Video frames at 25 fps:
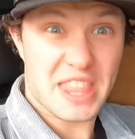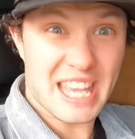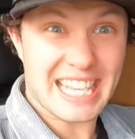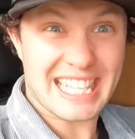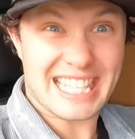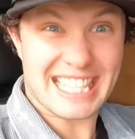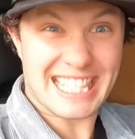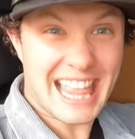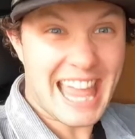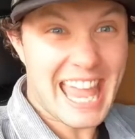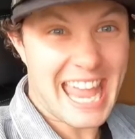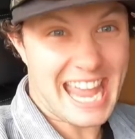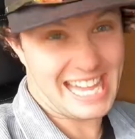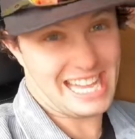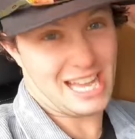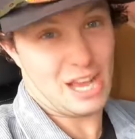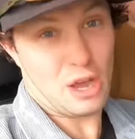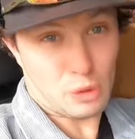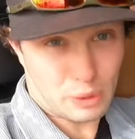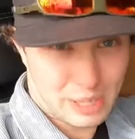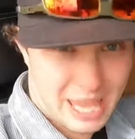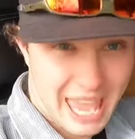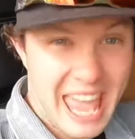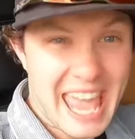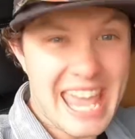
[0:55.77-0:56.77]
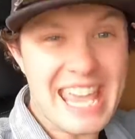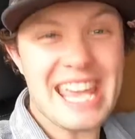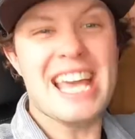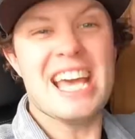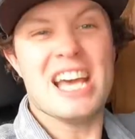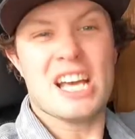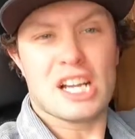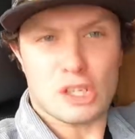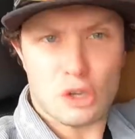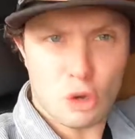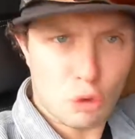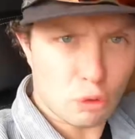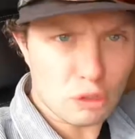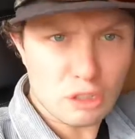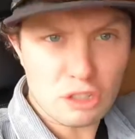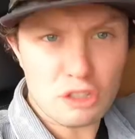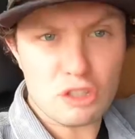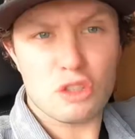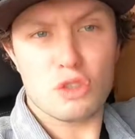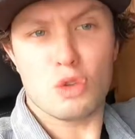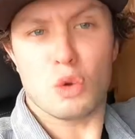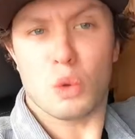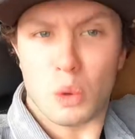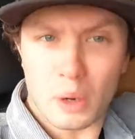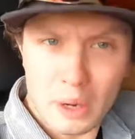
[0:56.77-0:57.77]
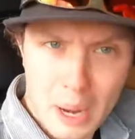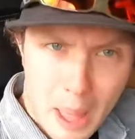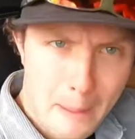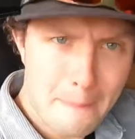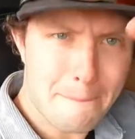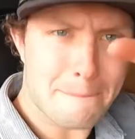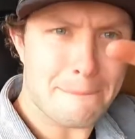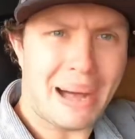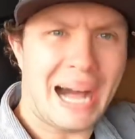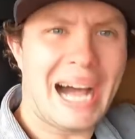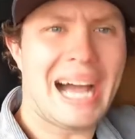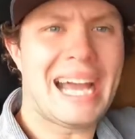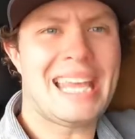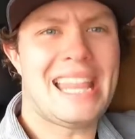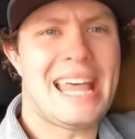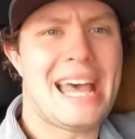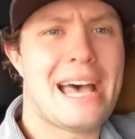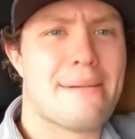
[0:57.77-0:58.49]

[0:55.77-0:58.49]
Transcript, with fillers: this thing, okay? Go to the store and buy